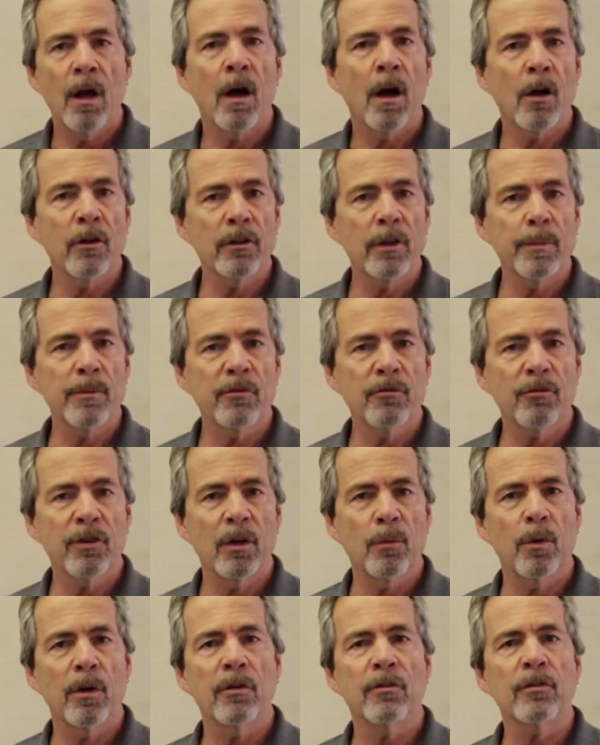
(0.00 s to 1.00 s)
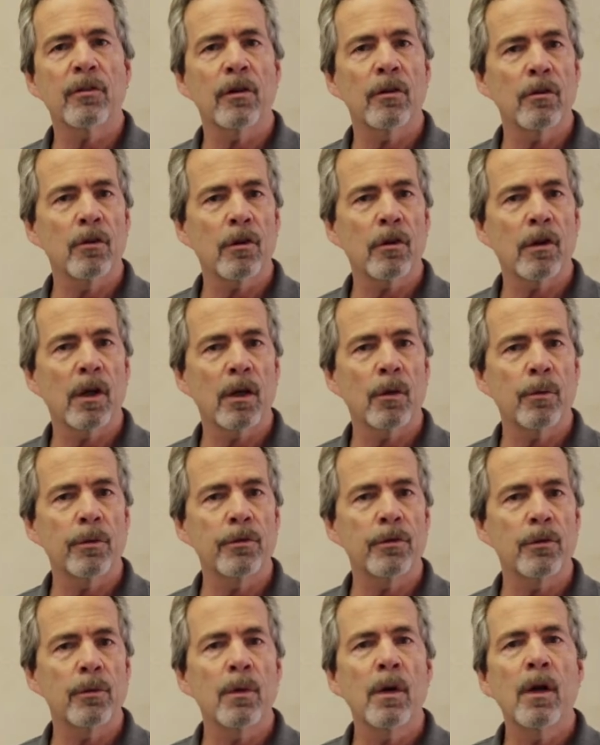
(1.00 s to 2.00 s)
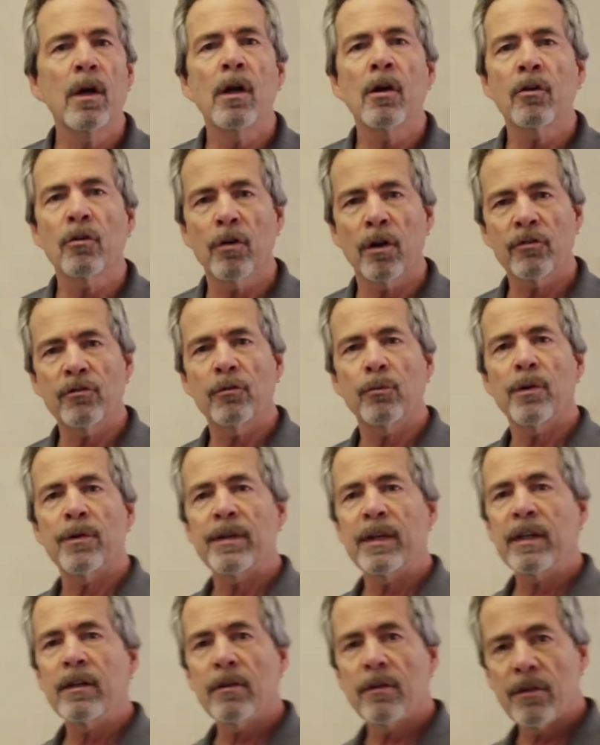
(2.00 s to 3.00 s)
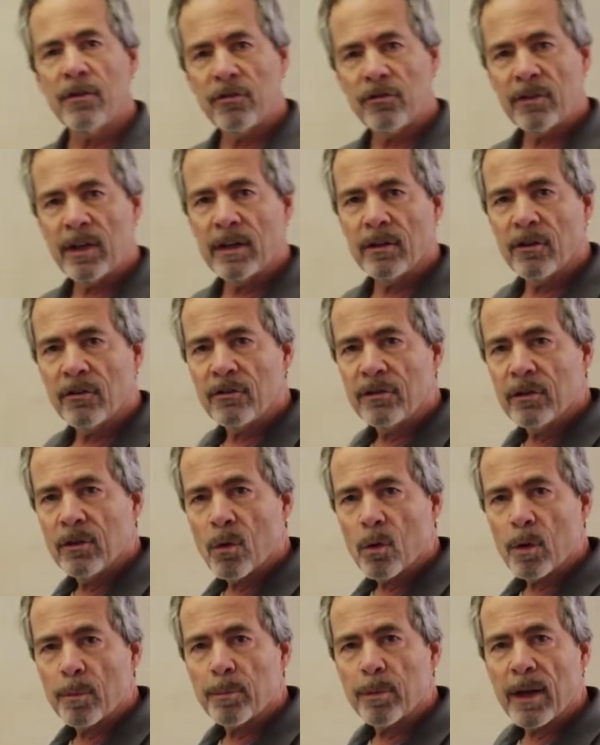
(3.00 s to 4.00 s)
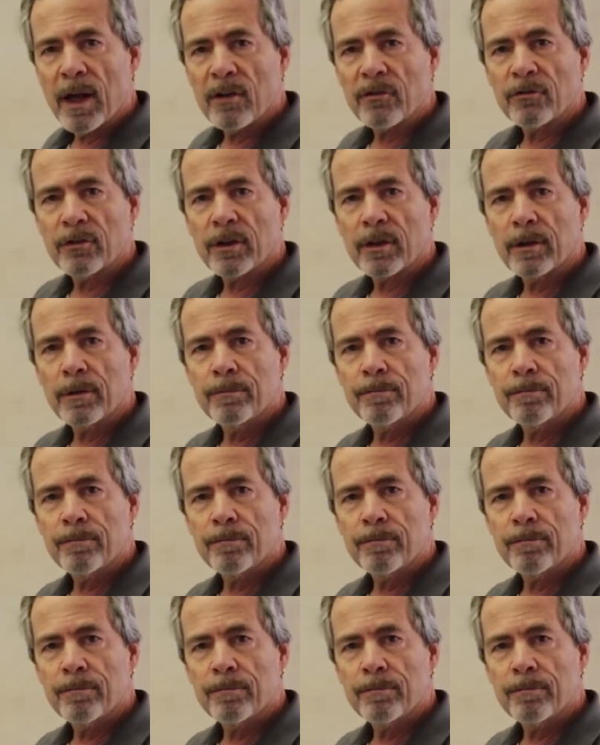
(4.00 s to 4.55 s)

I'll demonstrate what it's going to look like when you crush it with either the stainless steel or plastic.